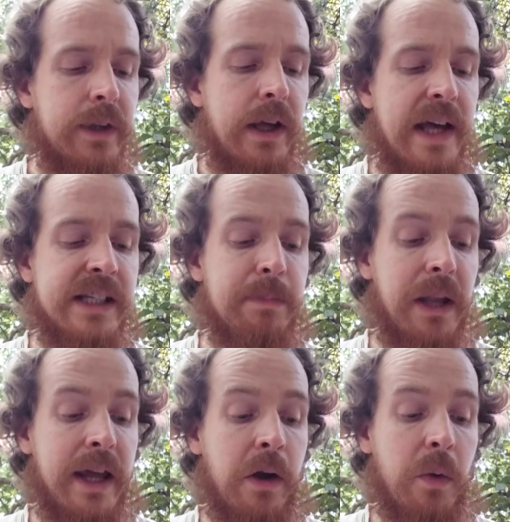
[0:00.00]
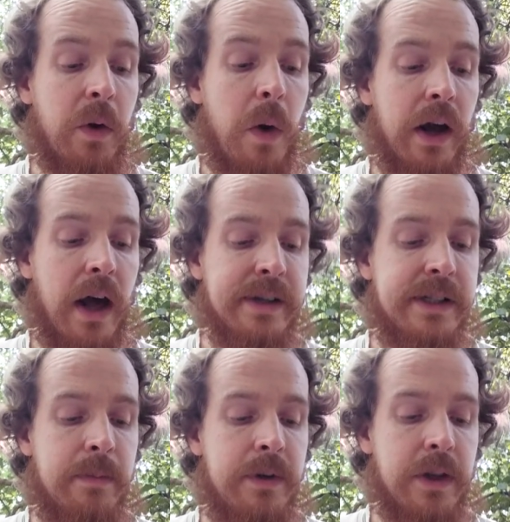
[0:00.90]
As Blake grew
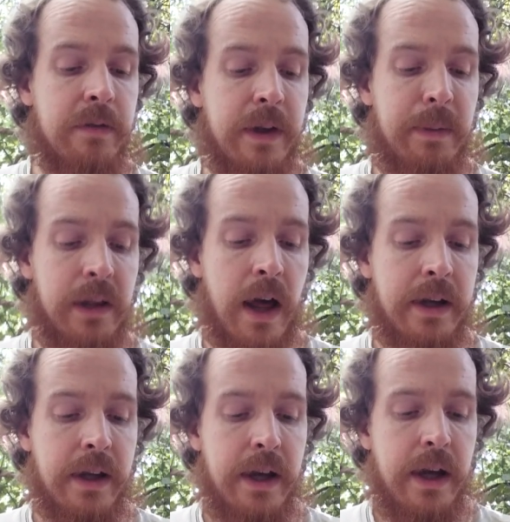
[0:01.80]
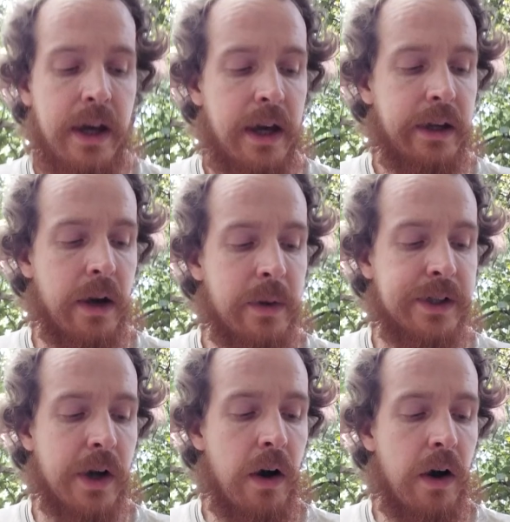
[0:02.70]
accustomed to the feeble light, he noticed